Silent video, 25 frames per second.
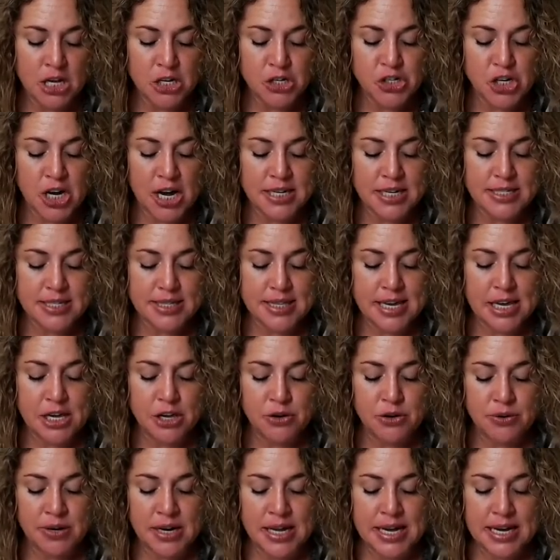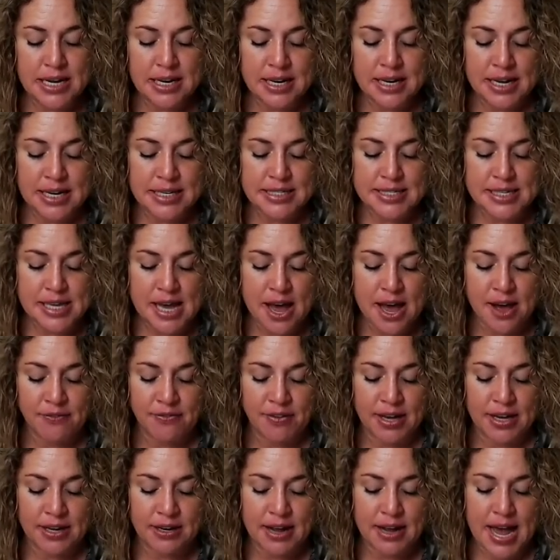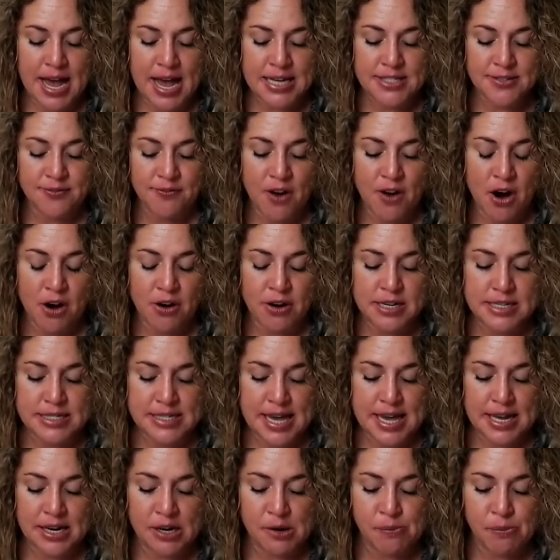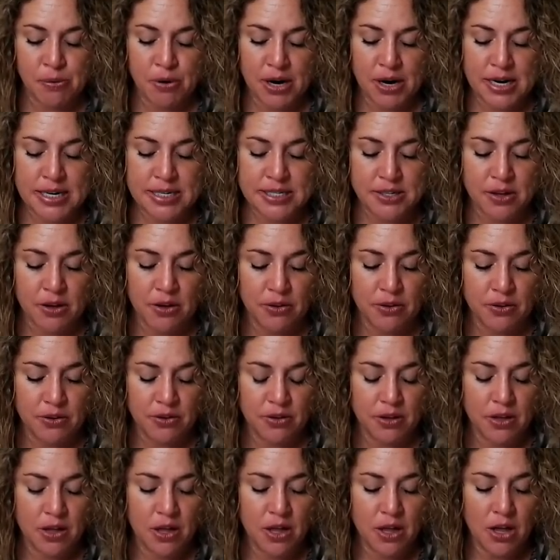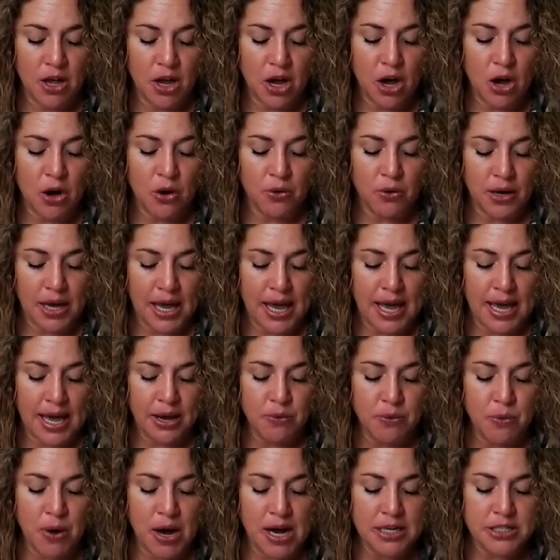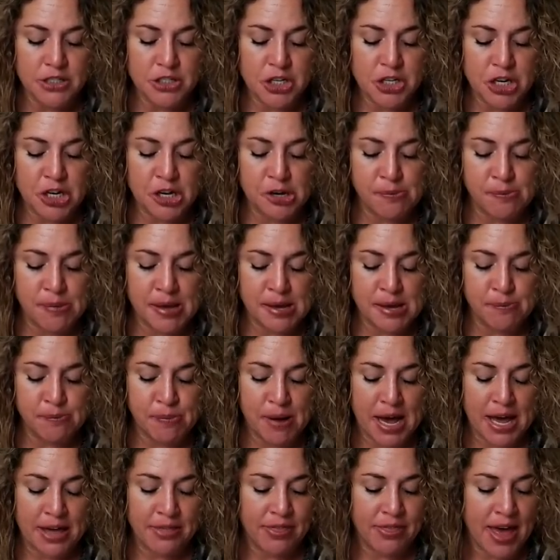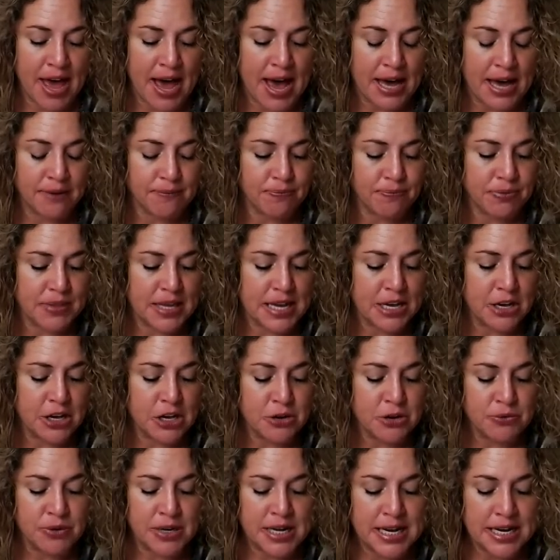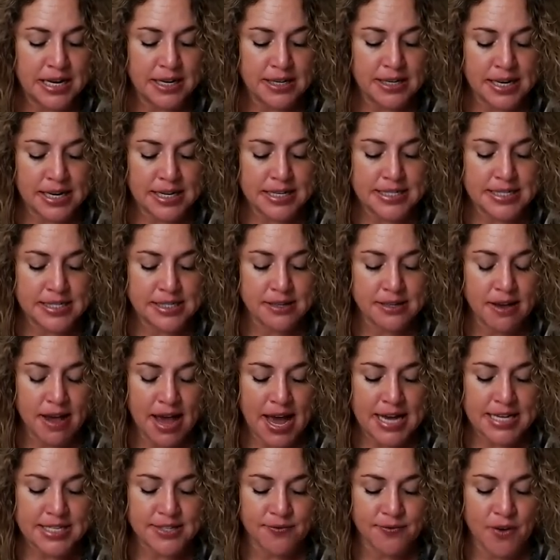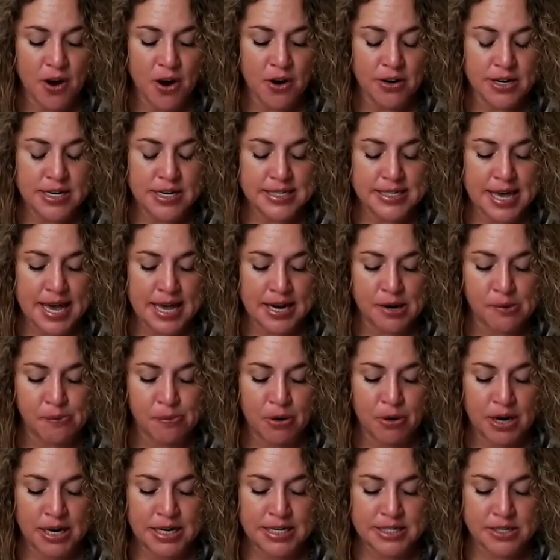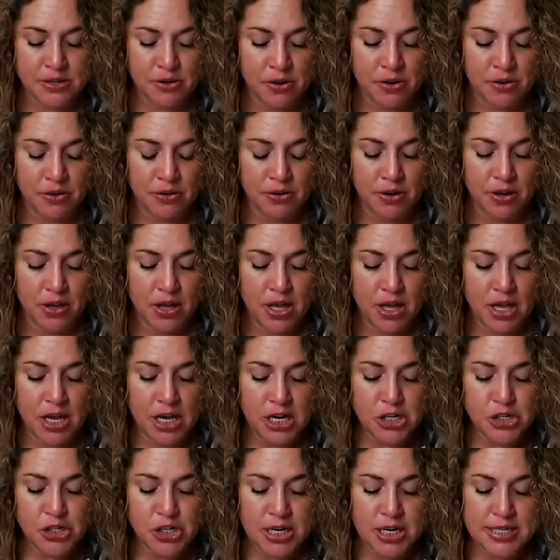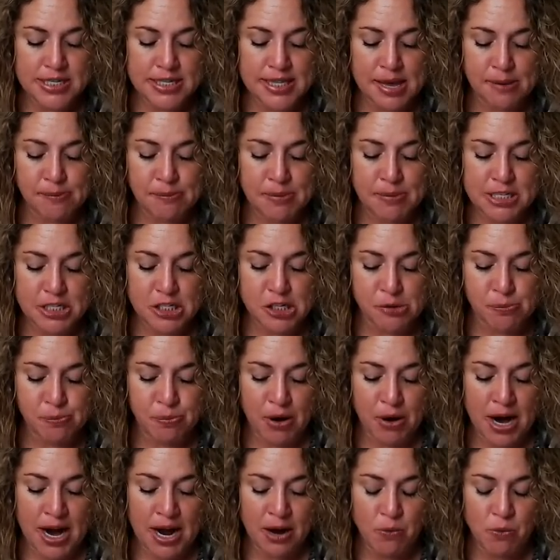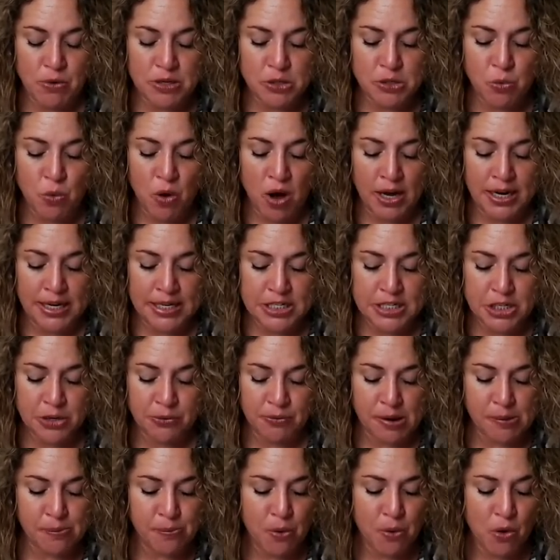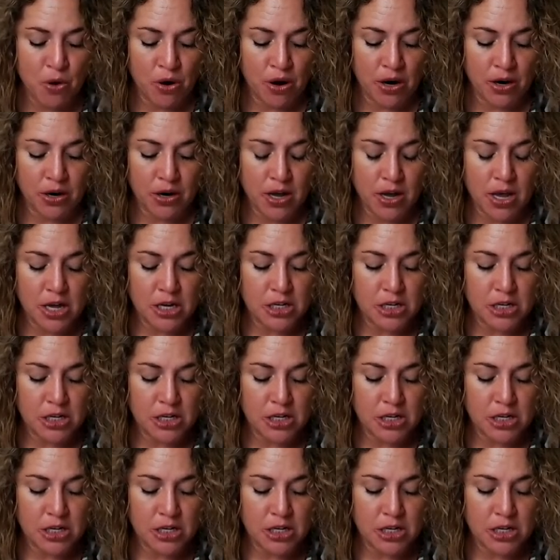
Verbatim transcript: just the uniqueness of it as far as an appraisal. Okay, what do you mean by that? The uniqueness as far as an appraisal. Just that Mr. Brandt was wanting to report